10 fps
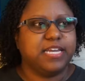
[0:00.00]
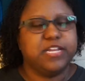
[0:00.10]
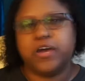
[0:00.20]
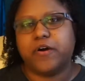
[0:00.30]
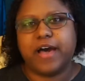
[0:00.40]

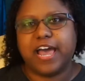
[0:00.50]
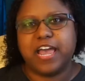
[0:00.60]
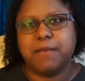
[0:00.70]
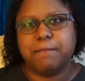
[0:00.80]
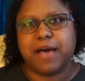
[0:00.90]
you know,
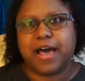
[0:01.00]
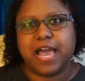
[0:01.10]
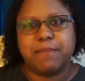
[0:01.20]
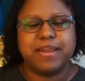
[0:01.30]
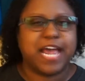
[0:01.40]
I'm
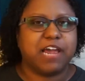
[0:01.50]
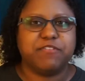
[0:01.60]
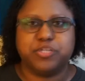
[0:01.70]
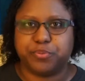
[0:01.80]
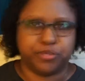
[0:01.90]
an
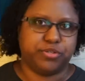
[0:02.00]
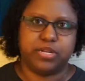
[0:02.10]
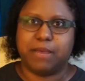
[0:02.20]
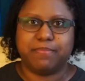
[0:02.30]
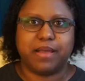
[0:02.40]
average
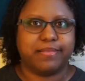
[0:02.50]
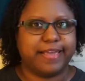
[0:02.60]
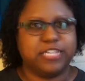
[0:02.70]
person. I'm not